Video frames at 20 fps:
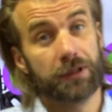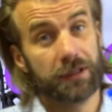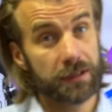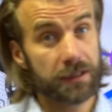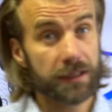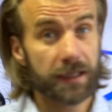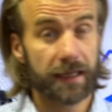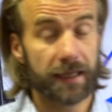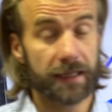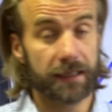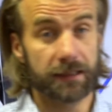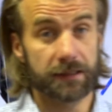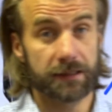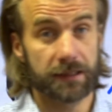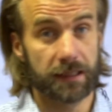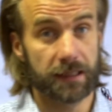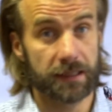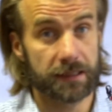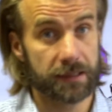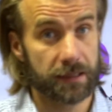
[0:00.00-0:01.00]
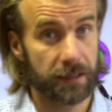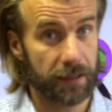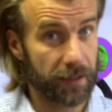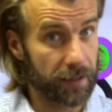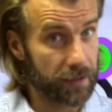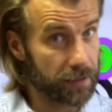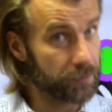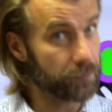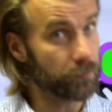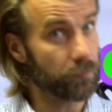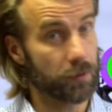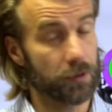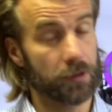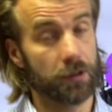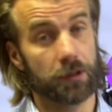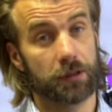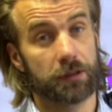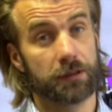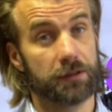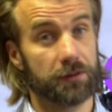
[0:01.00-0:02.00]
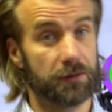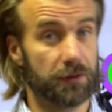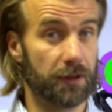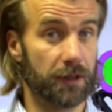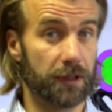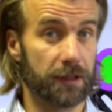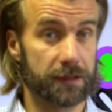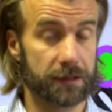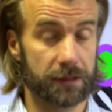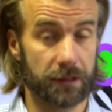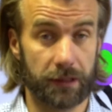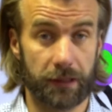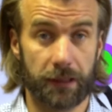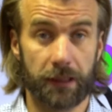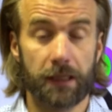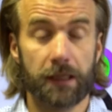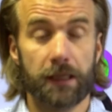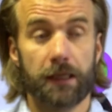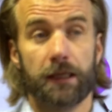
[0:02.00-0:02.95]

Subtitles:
did the hang test, and it worked nicely.